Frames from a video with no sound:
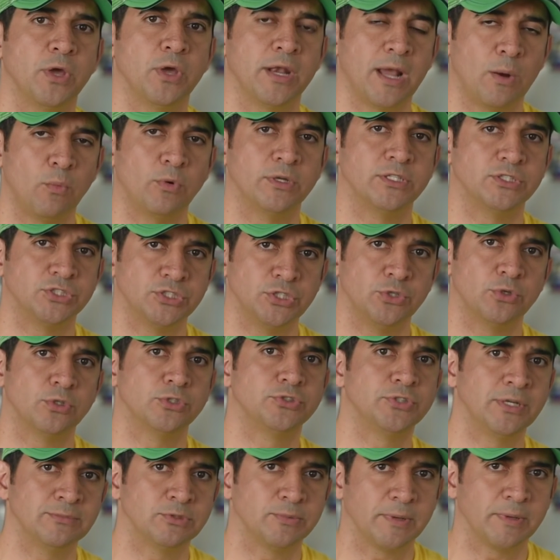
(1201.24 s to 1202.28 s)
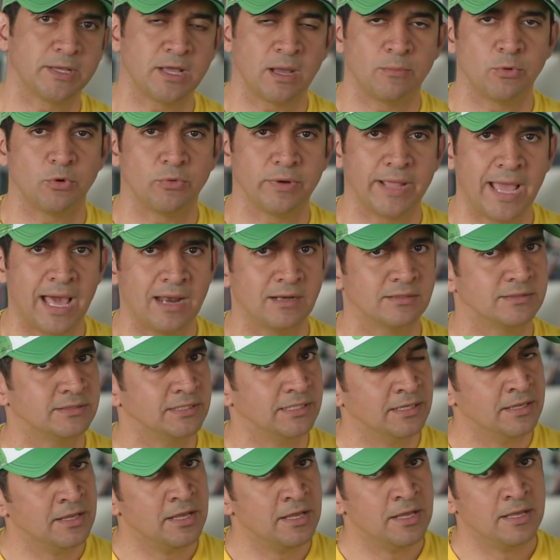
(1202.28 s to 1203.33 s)
you and I want to see your dreams become a
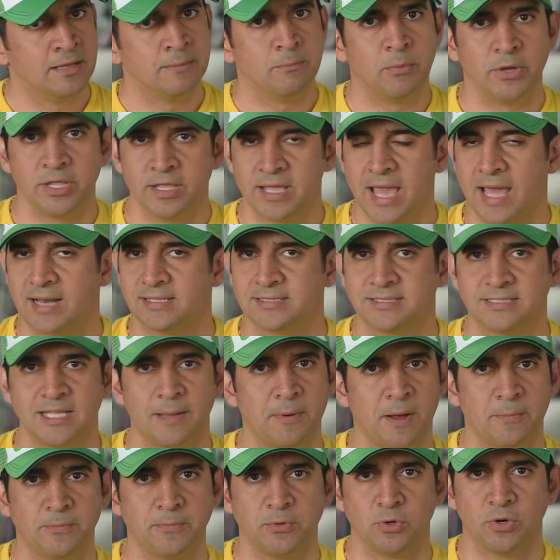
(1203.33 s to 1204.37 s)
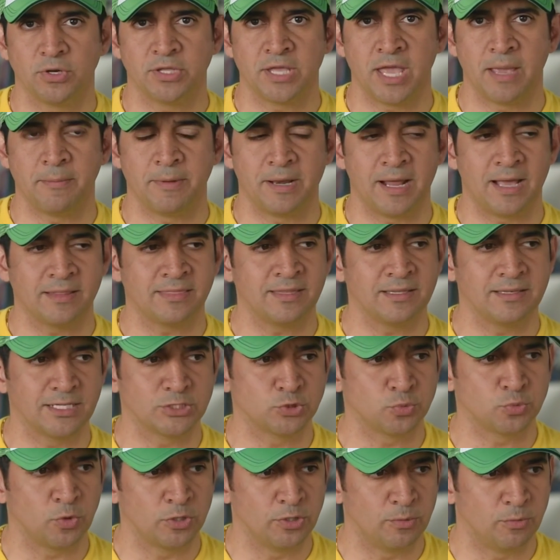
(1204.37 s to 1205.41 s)
reality, but you got to step up your game. And I think
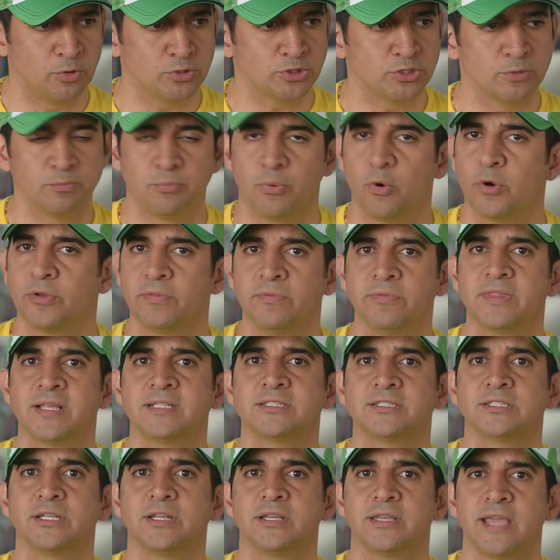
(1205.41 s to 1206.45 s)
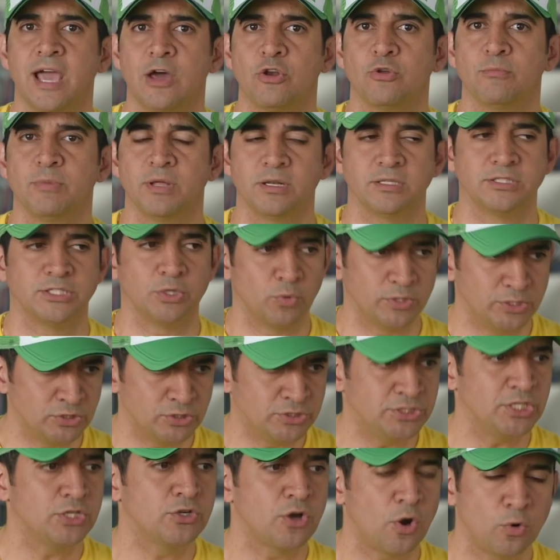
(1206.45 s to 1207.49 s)
that's one of the most important things in accountability. When you
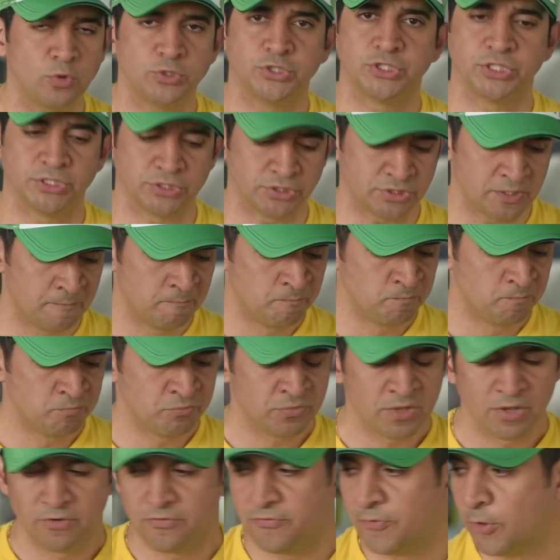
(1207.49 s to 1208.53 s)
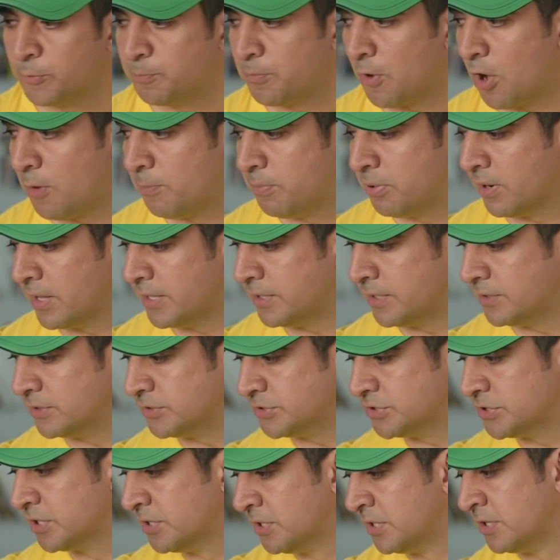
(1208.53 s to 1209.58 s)
see coaches, football
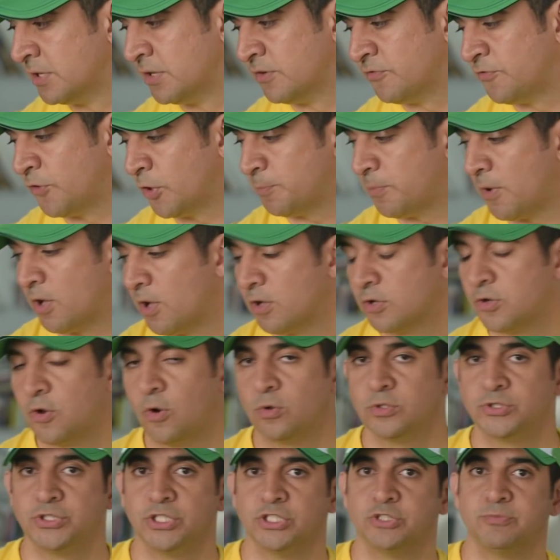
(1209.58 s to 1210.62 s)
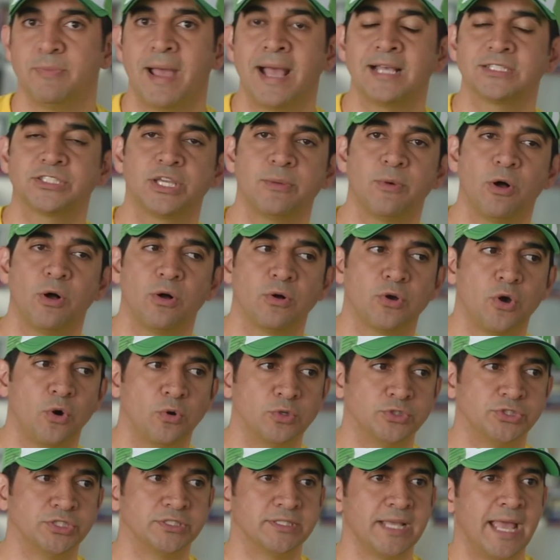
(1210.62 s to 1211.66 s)
players, football coaches, basketball
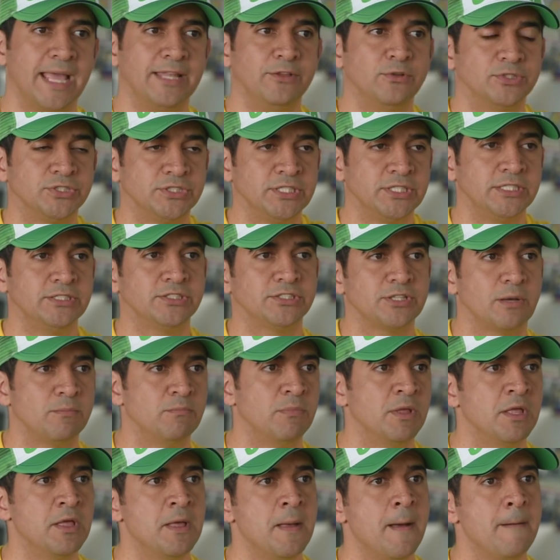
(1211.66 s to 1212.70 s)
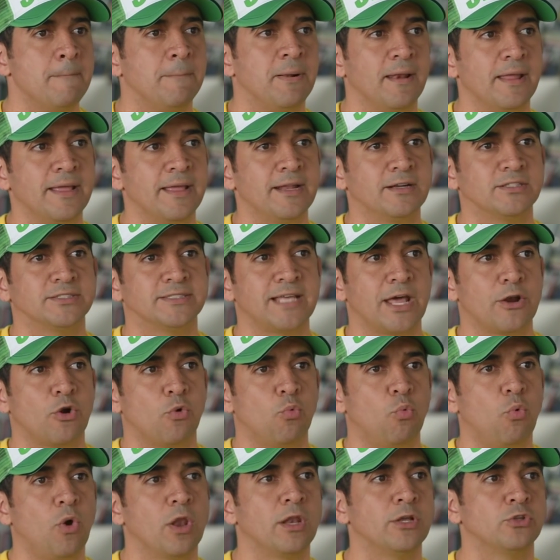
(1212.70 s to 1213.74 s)
coaches, and you see some players that are
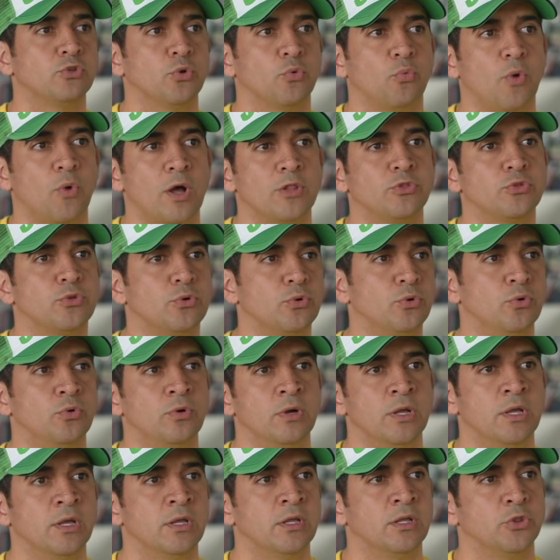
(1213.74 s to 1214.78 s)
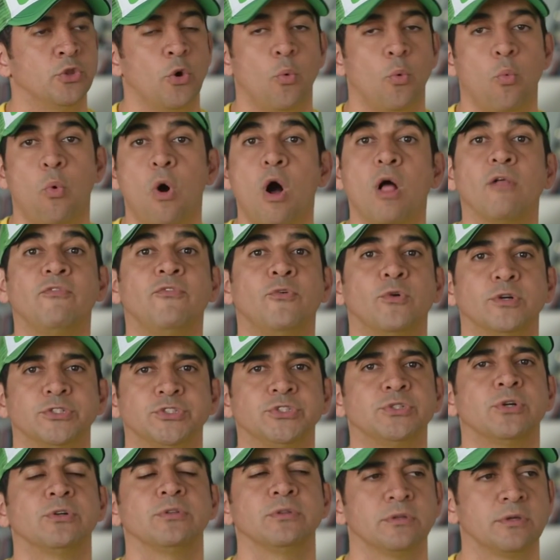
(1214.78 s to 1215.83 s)
willing to run through the wall for a
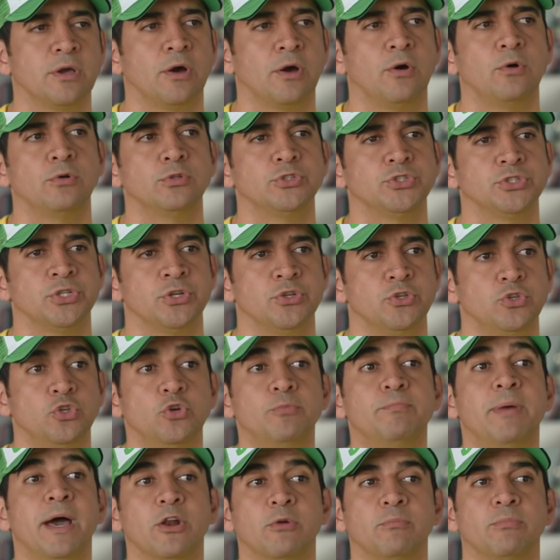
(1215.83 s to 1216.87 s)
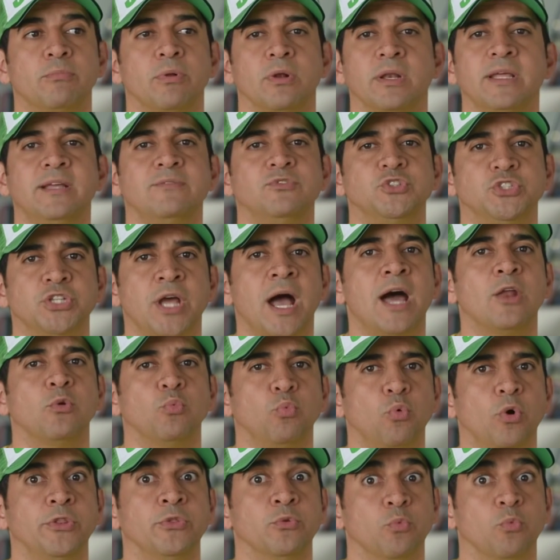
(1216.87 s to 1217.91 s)
certain coach, you better believe
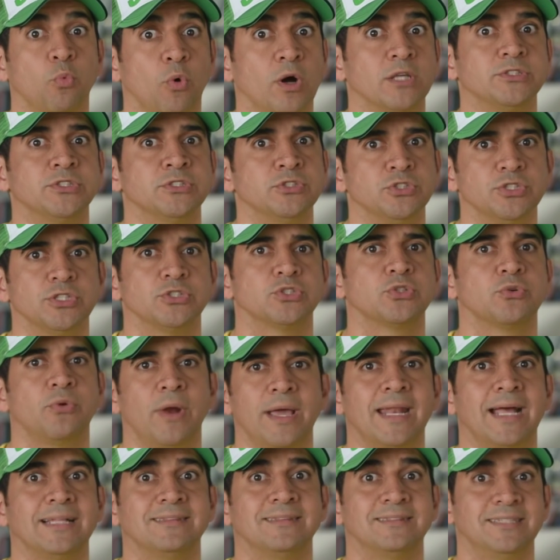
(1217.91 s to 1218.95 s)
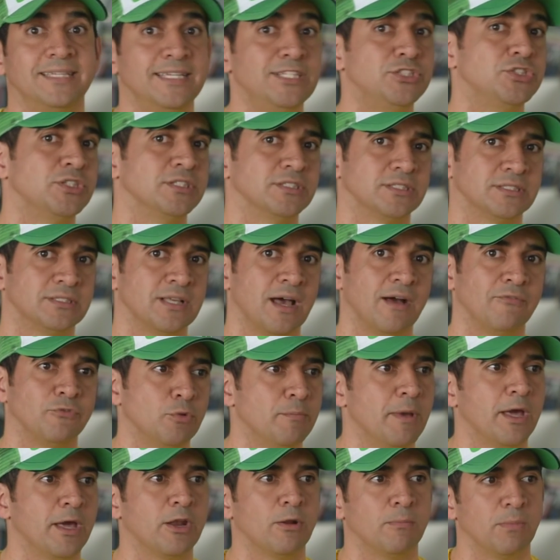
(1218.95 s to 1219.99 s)
John Wooden wasn't just great at teaching stuff.
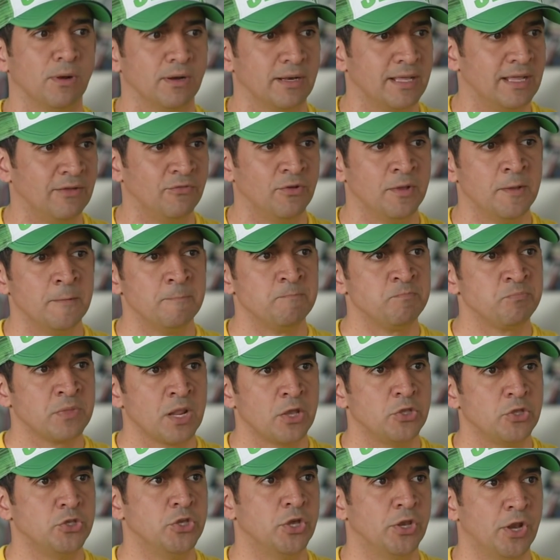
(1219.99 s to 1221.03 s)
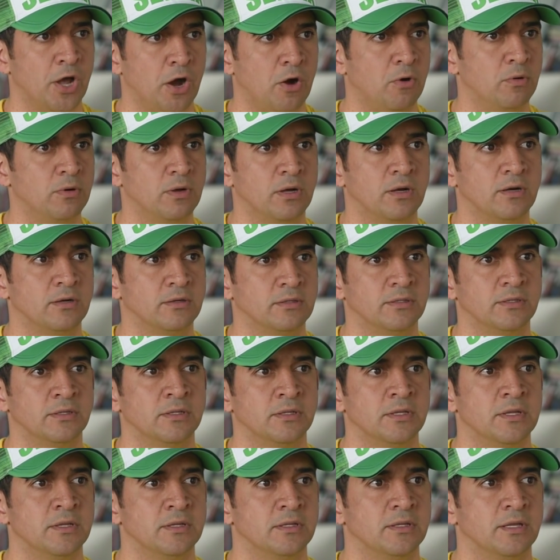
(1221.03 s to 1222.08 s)
You better believe, you know,
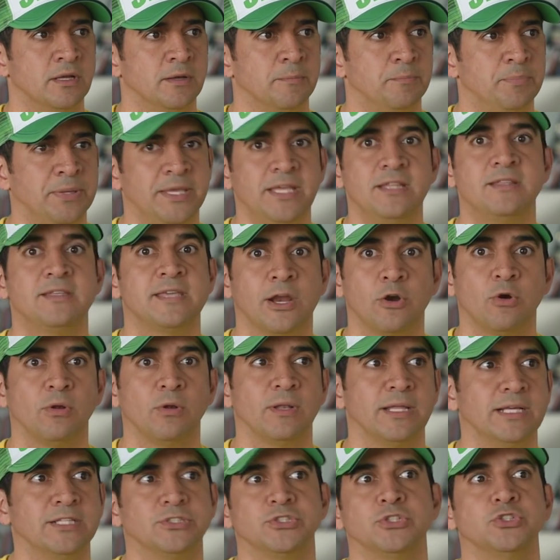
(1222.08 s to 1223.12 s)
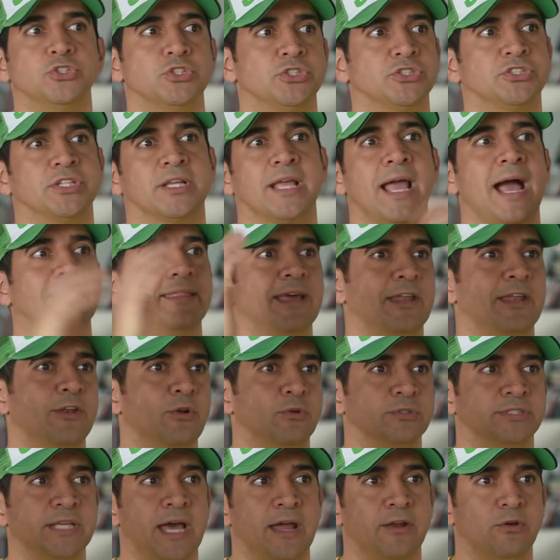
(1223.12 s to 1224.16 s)
Pete Carroll isn't just a guy that
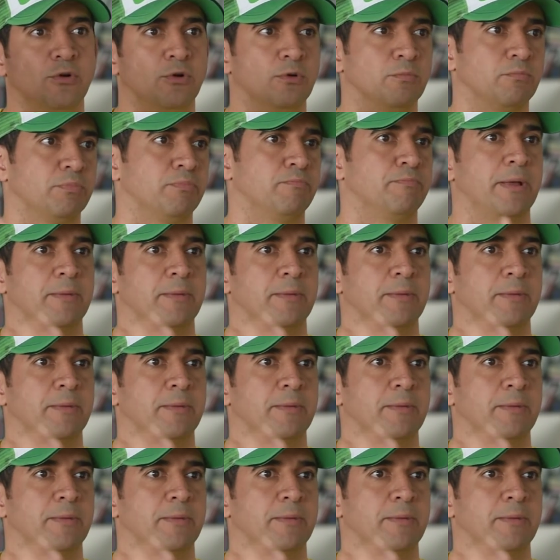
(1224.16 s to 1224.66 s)
knows how to,